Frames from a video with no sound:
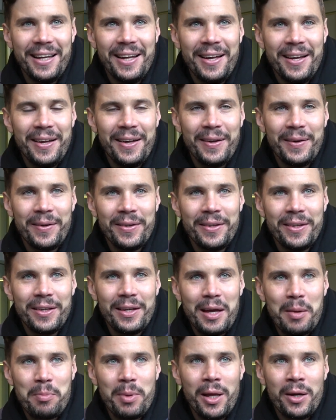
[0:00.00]

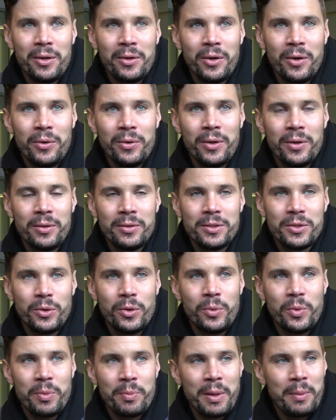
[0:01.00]
I plan on going on
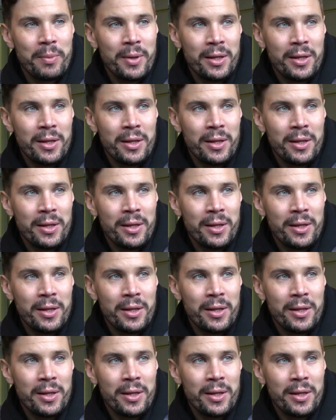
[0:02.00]
tour with my